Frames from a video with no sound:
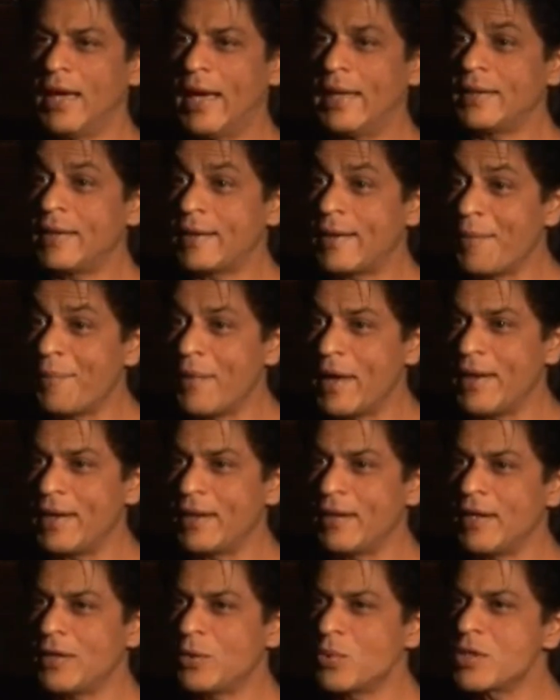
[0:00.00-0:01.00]
and the
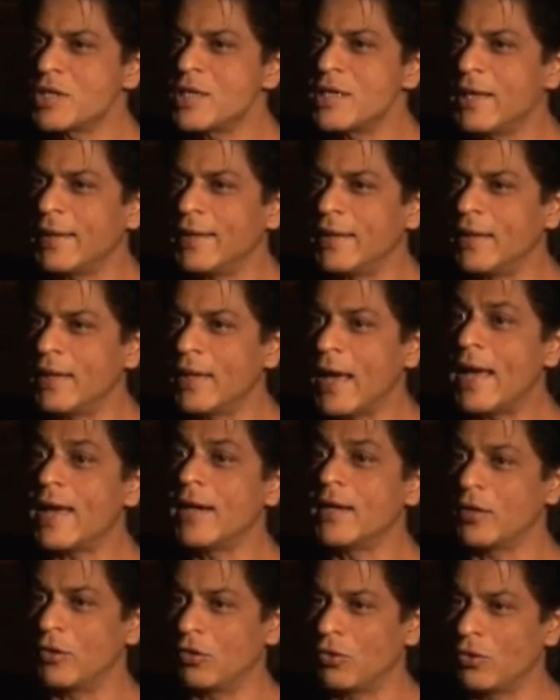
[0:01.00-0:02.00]
Ramayana, it was in Hindi. I
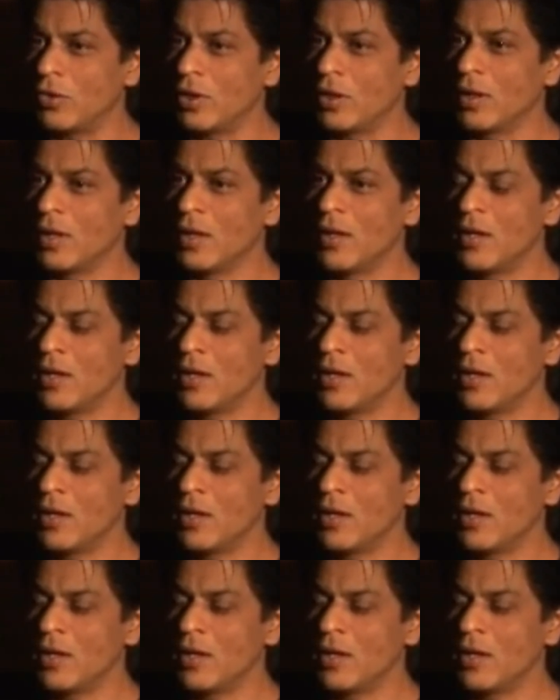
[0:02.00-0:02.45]
understood it.